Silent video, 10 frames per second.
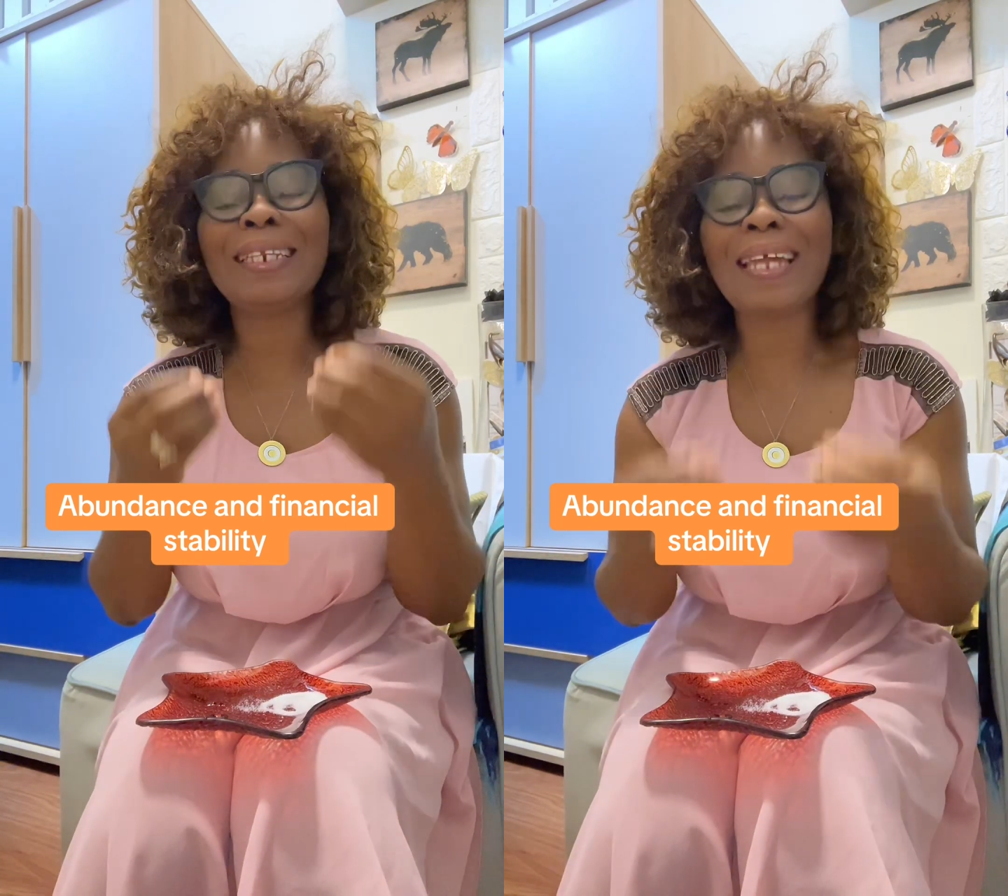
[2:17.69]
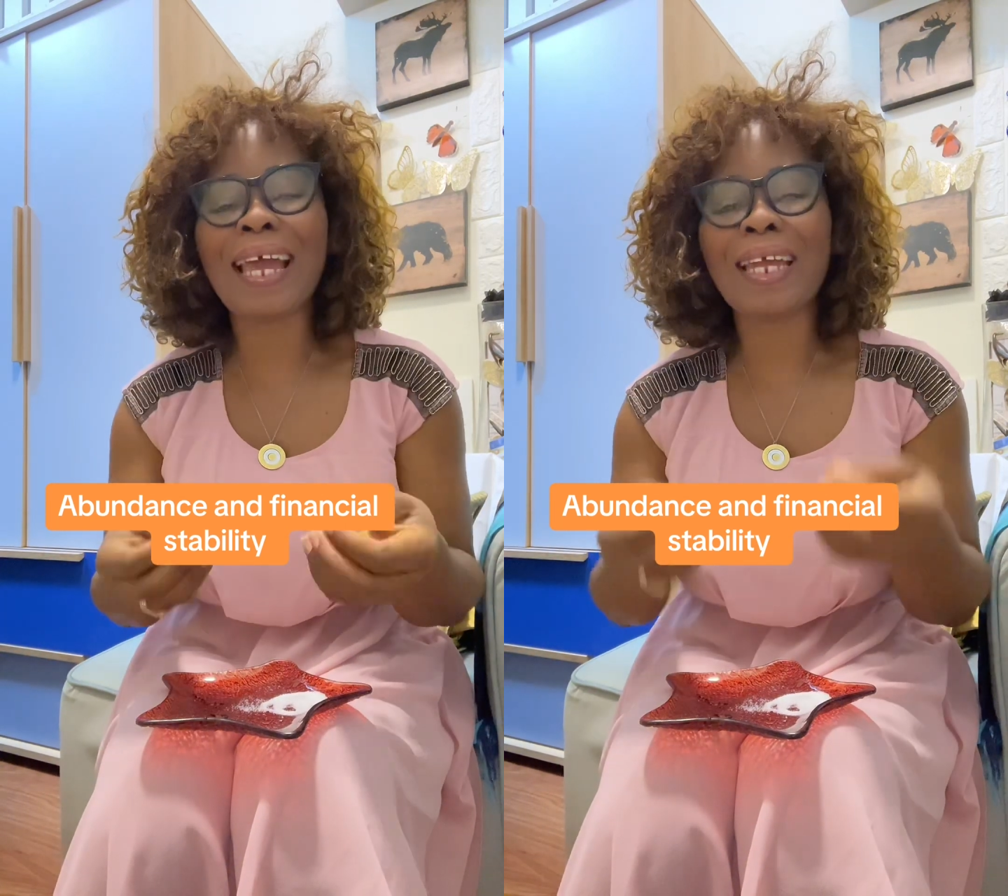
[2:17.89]

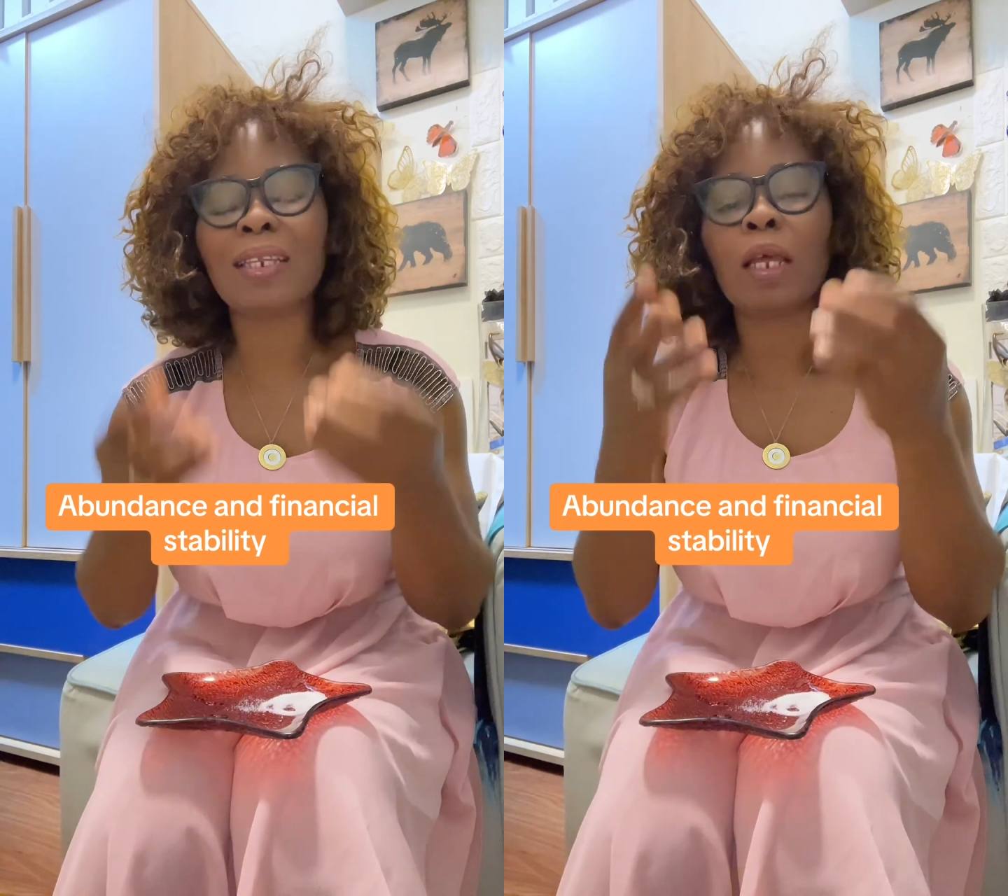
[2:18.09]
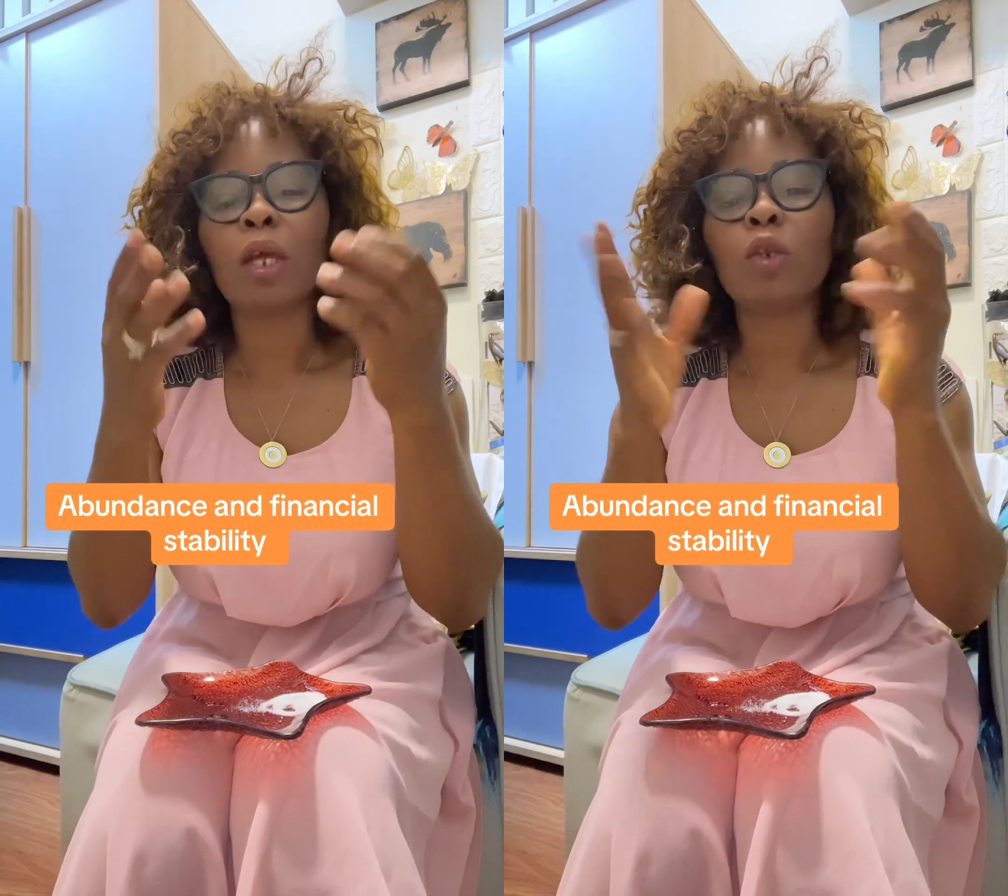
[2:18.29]
Then
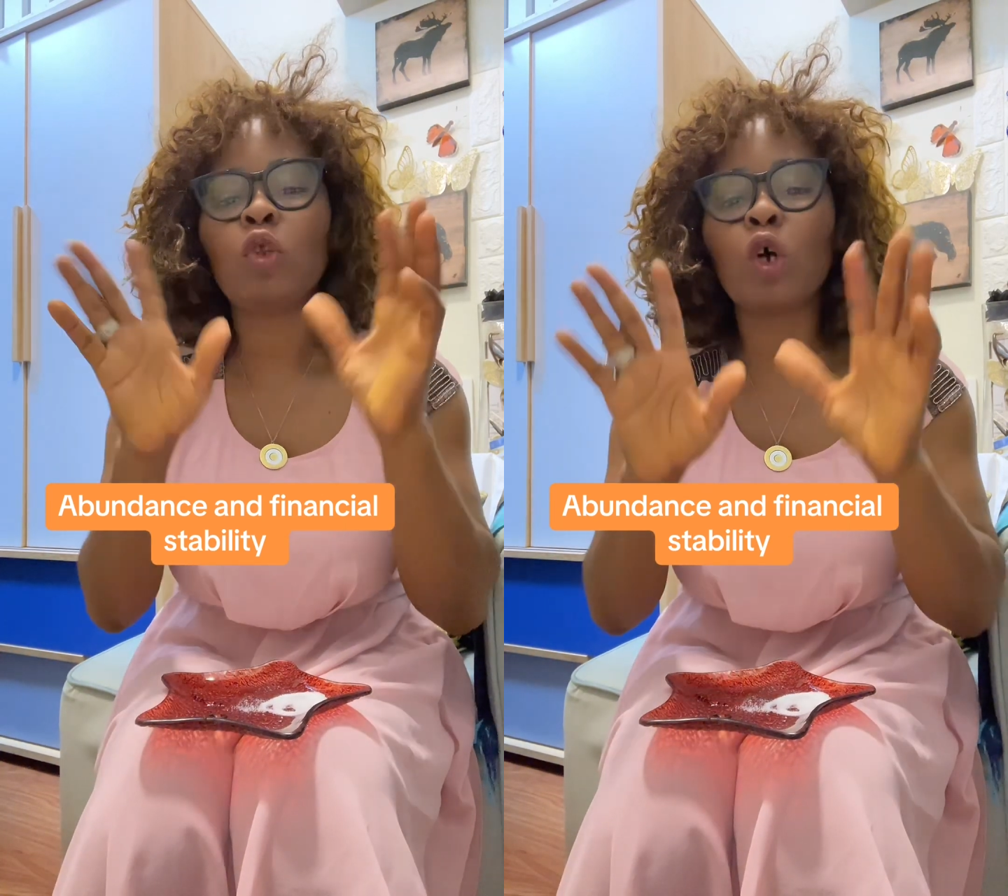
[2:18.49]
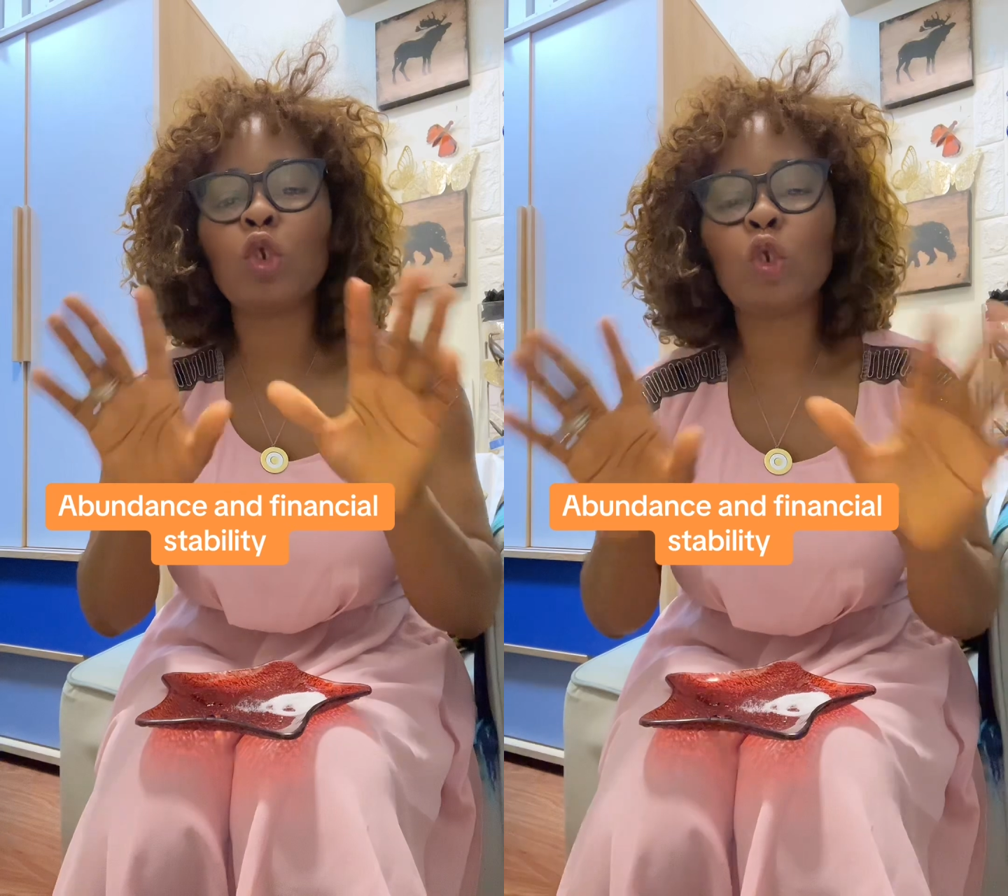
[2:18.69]

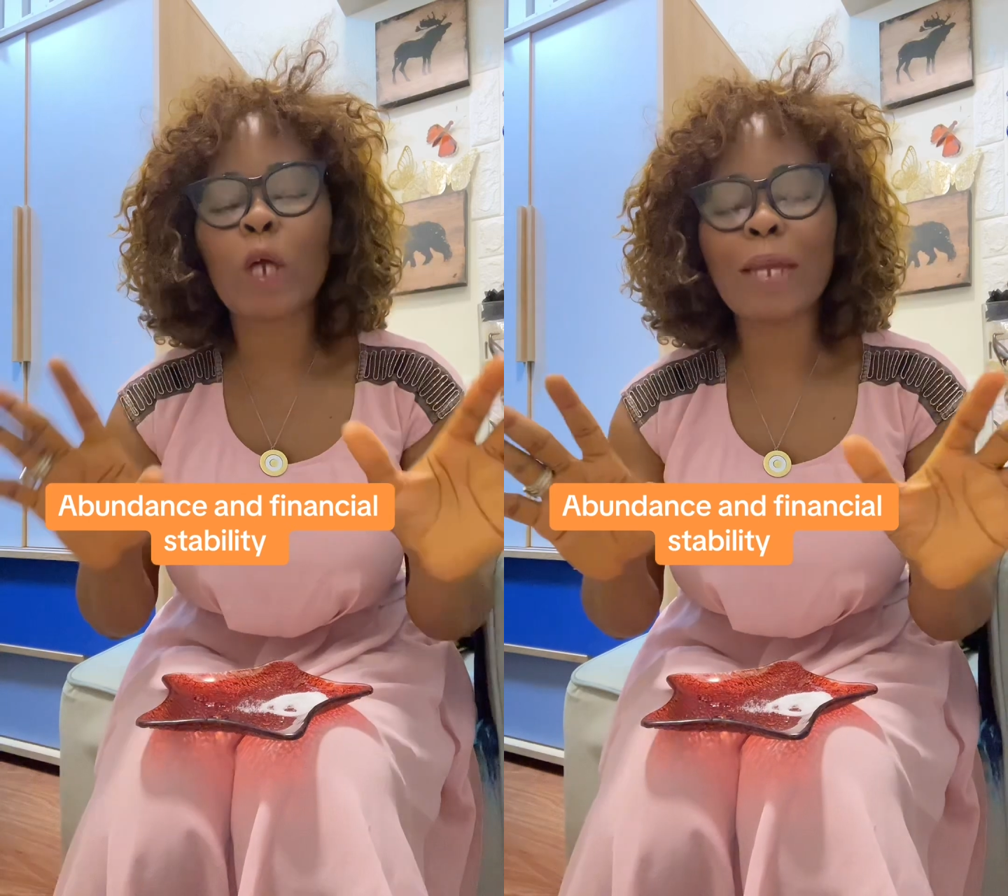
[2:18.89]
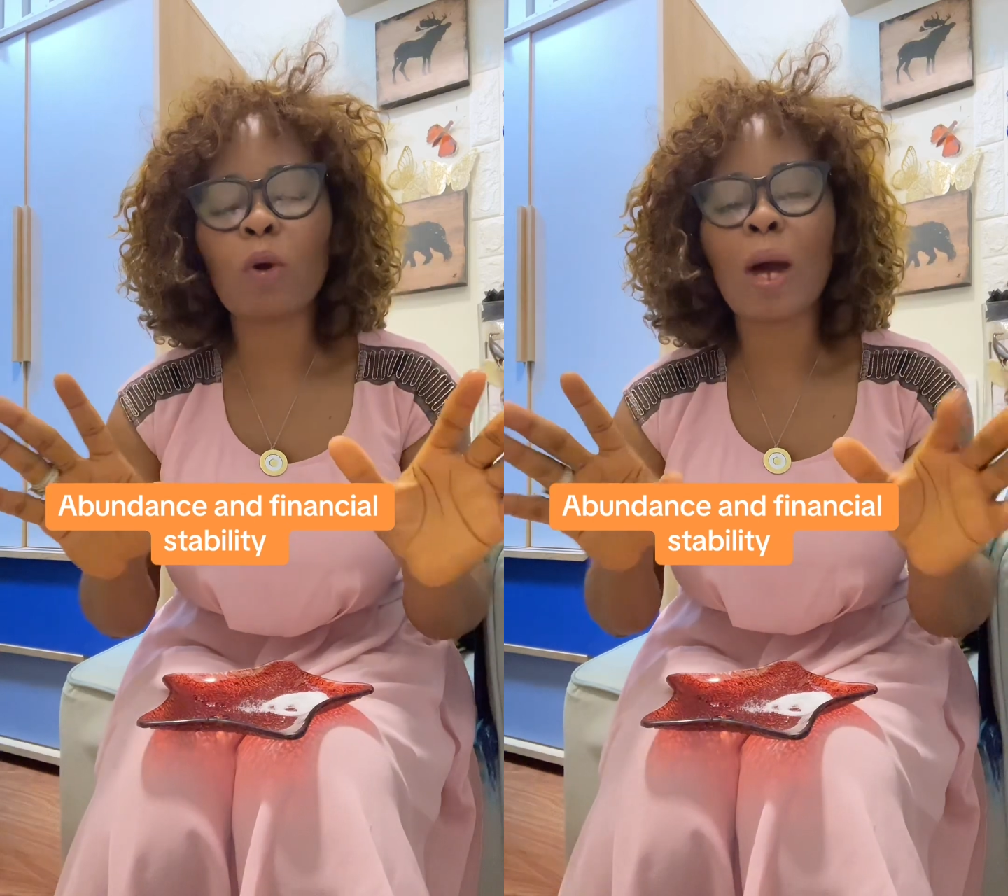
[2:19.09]
don't
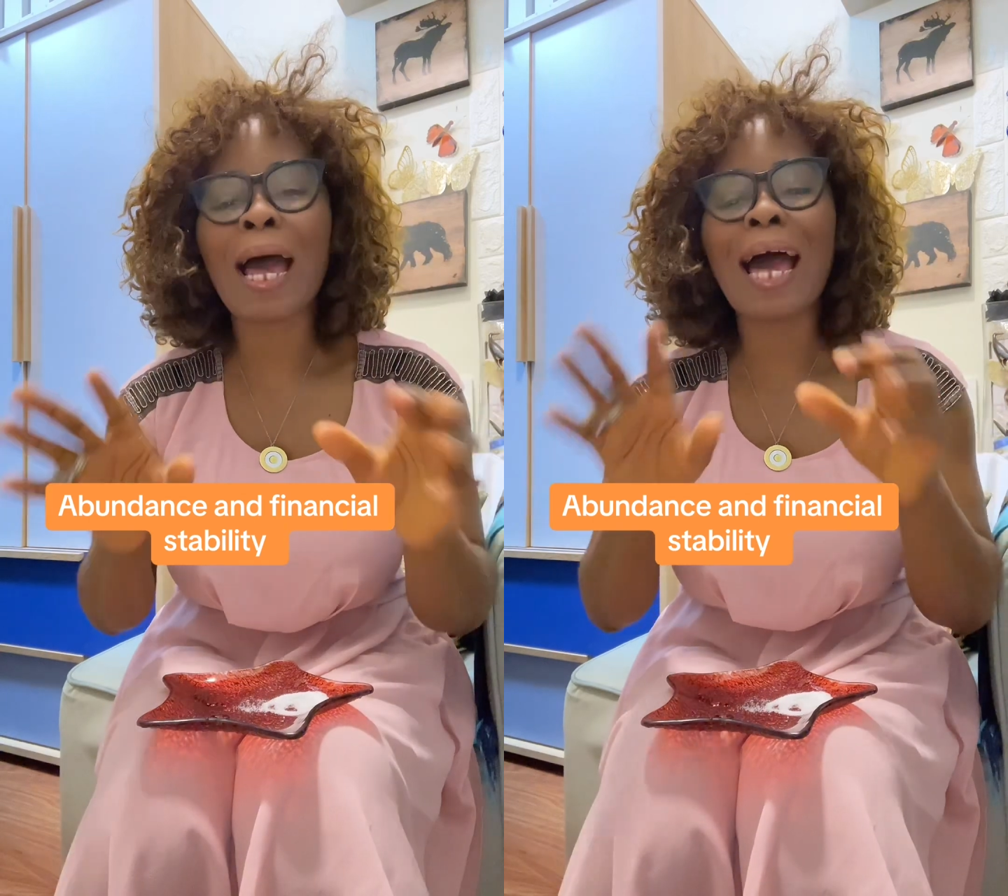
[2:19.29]
dry your hand,